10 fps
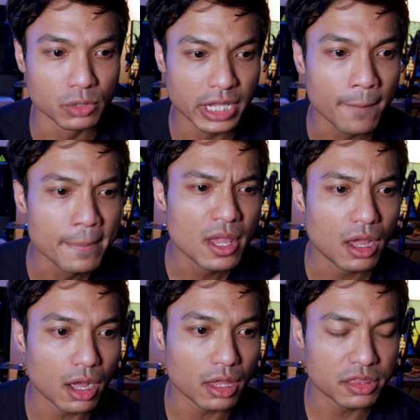cooling,
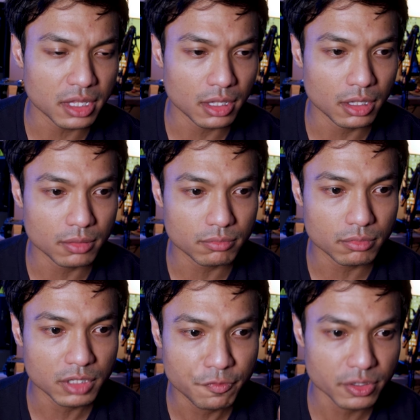the
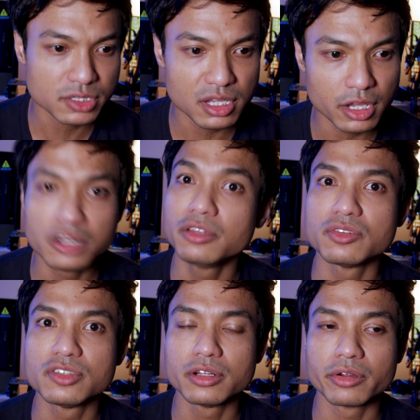first thing that you need
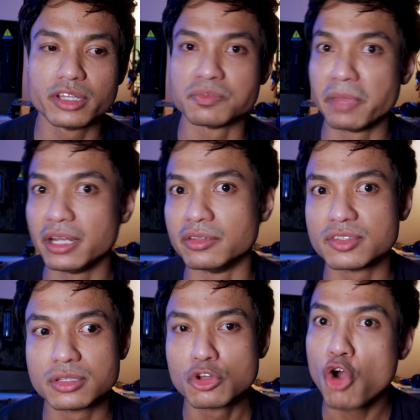to consider is
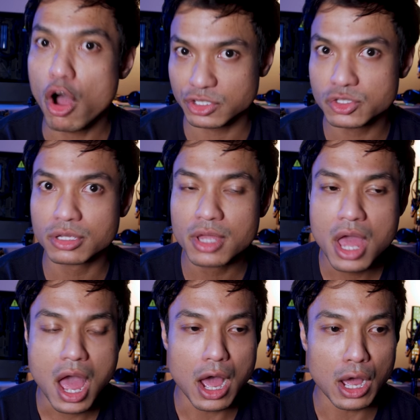maintenance, cost.
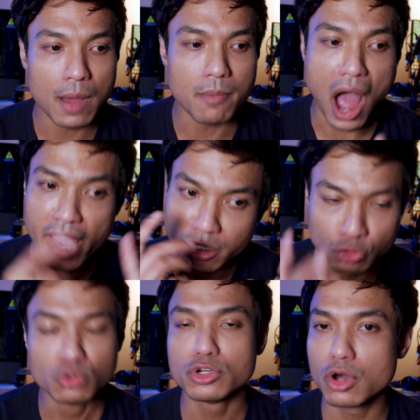I
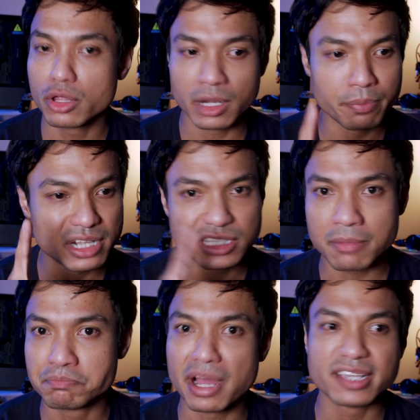do know there are brands
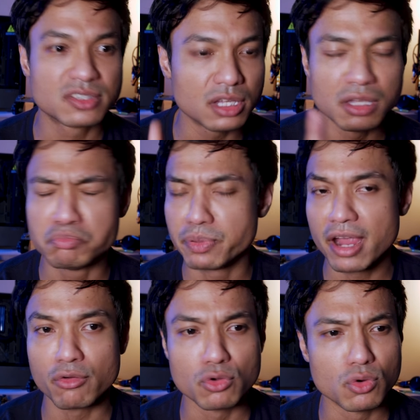like Bieske,
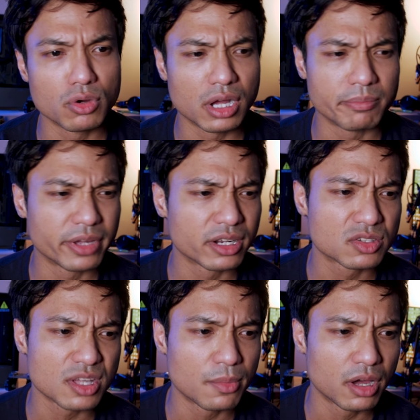Barrow,
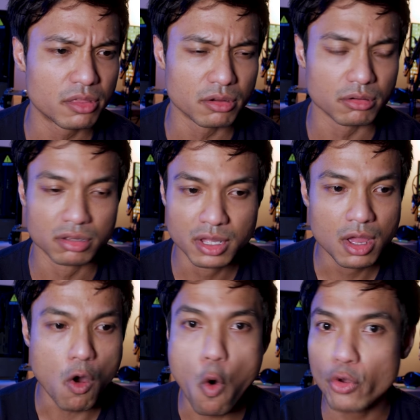and some other
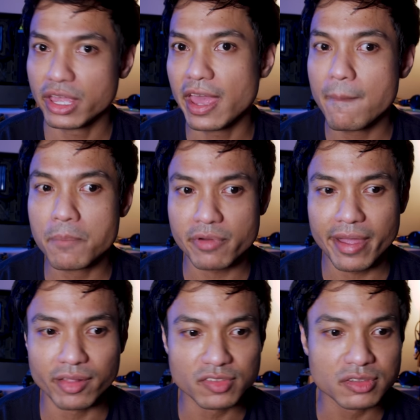OEM
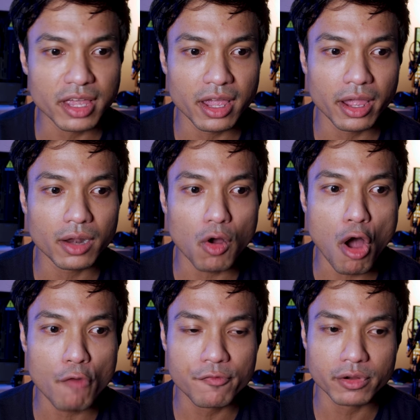brands that
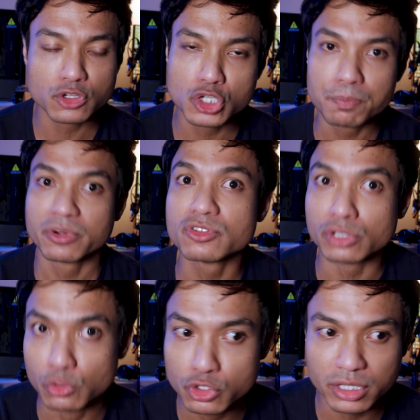offer cheaper
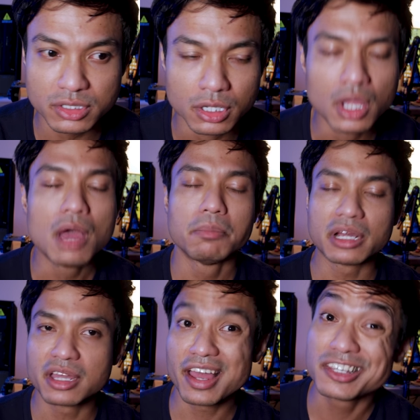solutions.
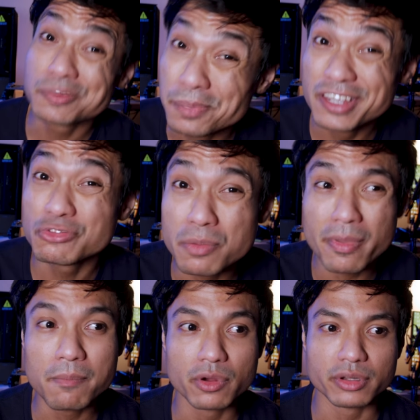But guys, please
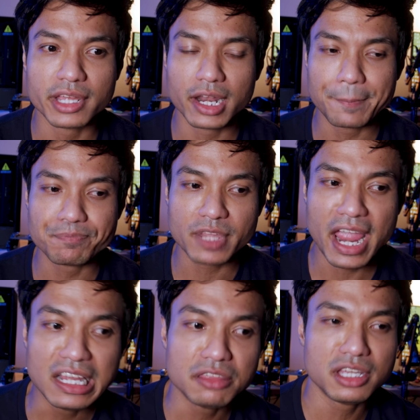remember that
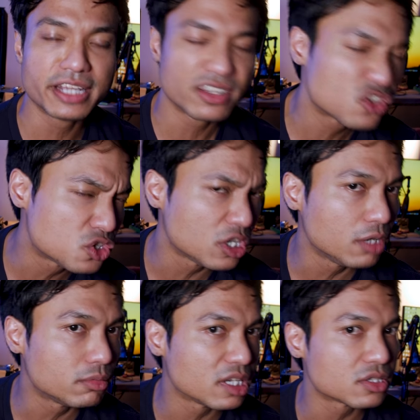anything that's
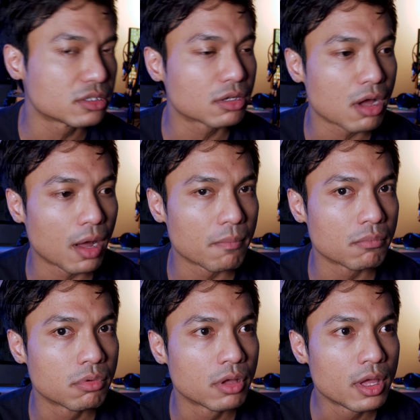cheap doesn't
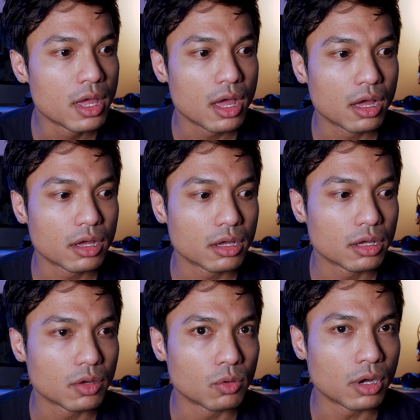come
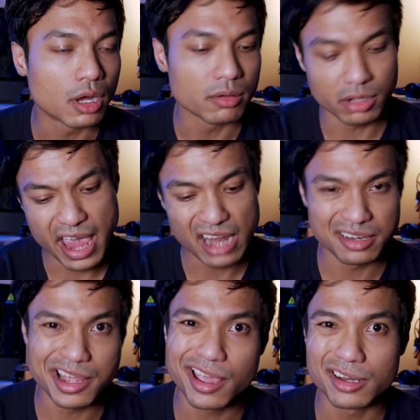hand
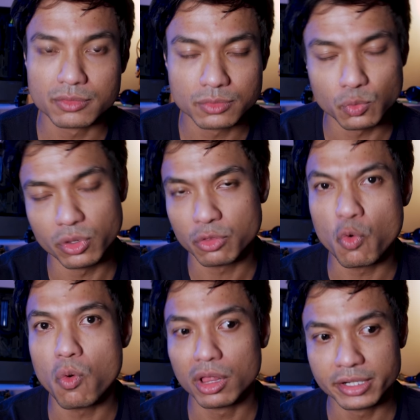in hand
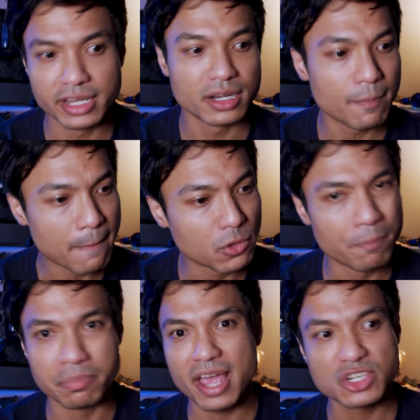with quality. And I'm
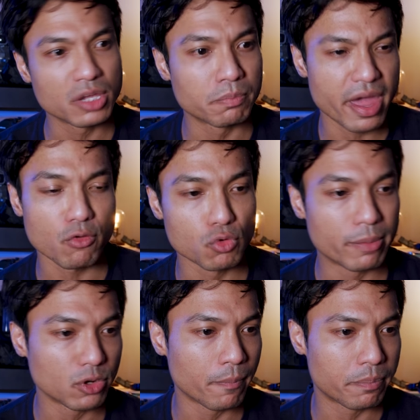not bashing
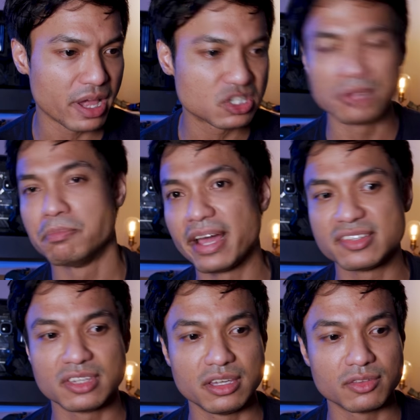Barrow, I'm not bashing
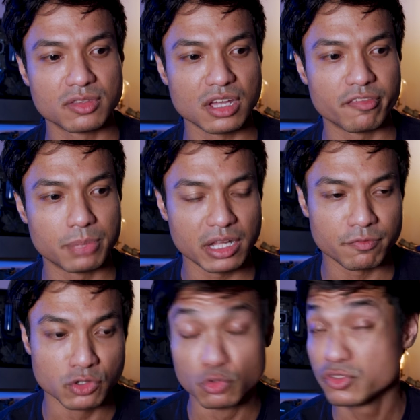Bieske and stuff, but
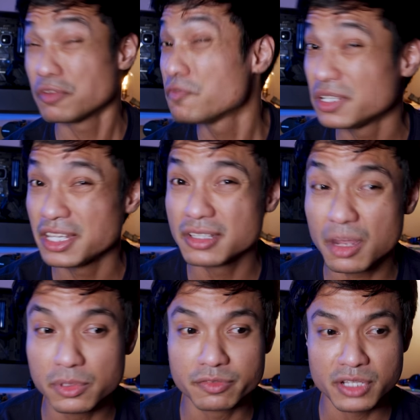I've used their fitting a
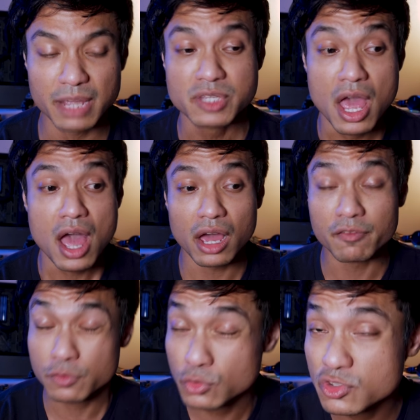couple of times.
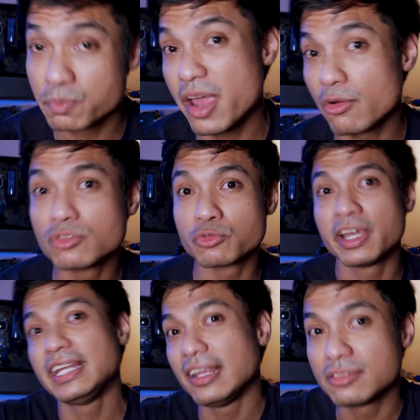I've used Barrow's
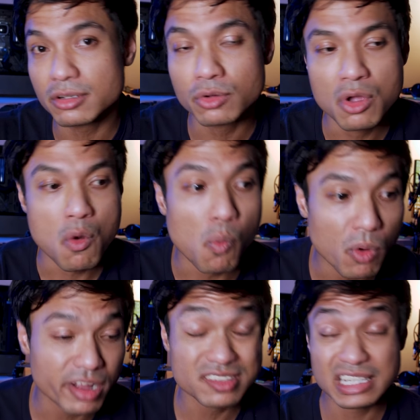radiator
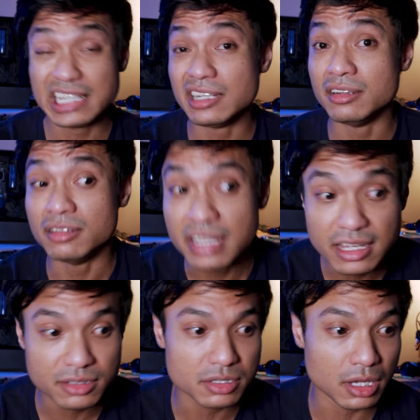once and it
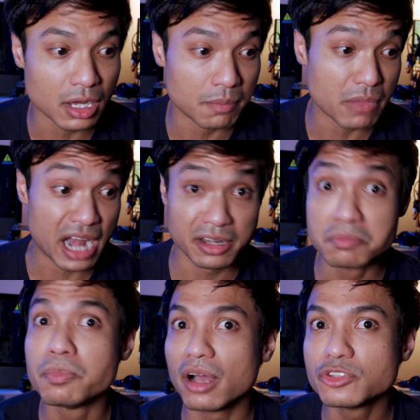leaked. I
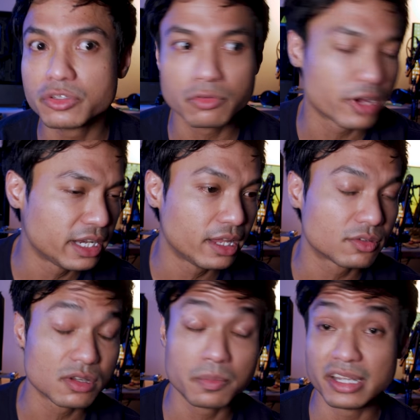didn't puncture the
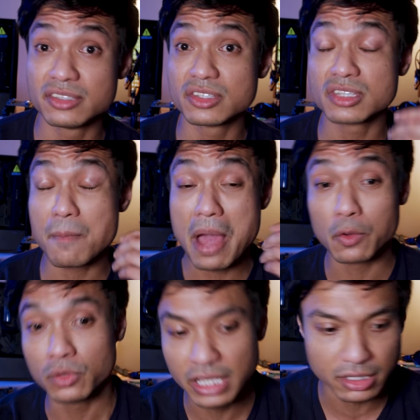radiator, but it just
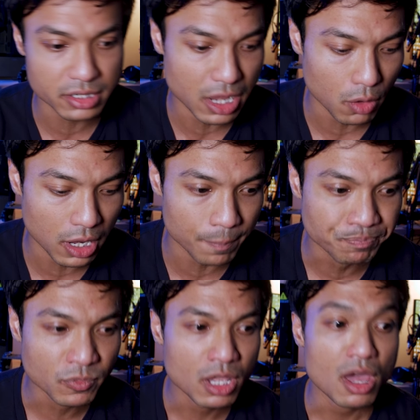somehow leaked.
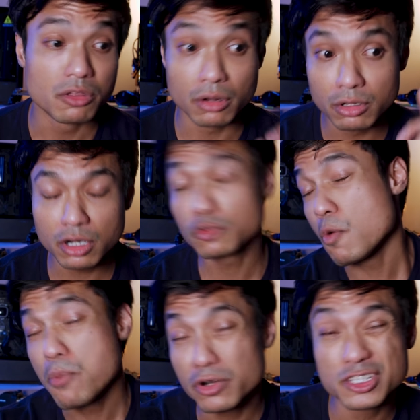Now, there are a lot of
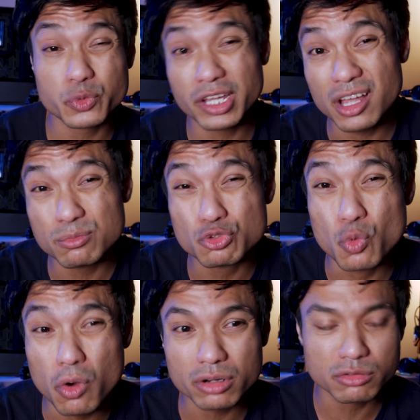components when it comes
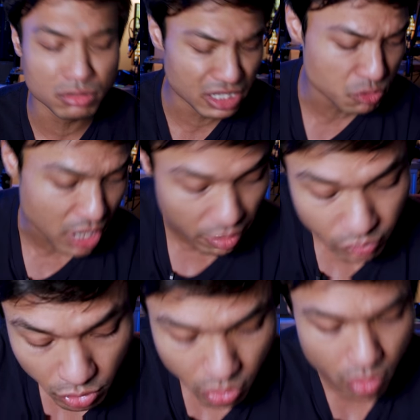to water cooling. You
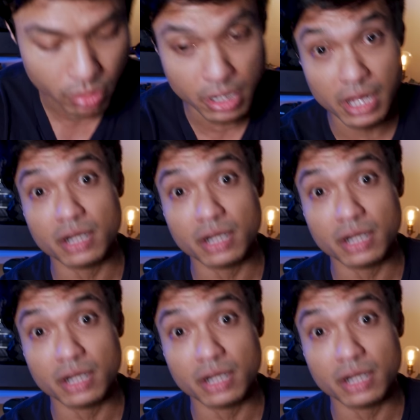have your